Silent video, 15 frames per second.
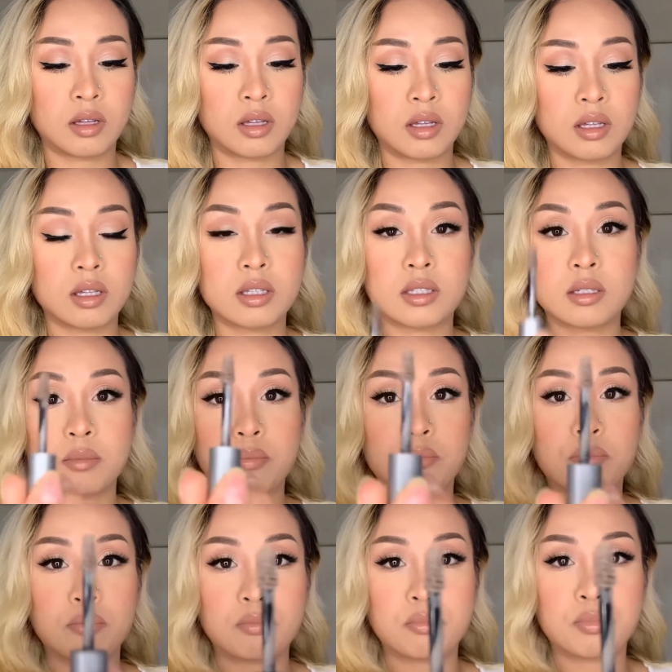It's a
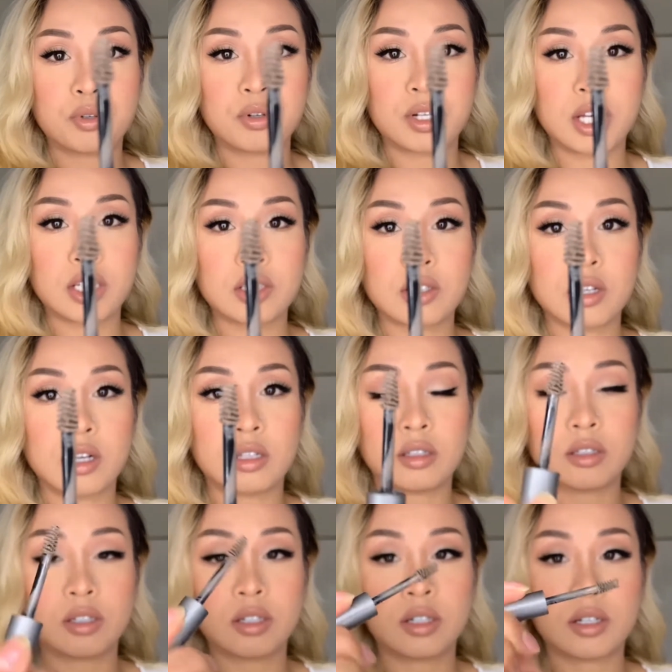brunette color.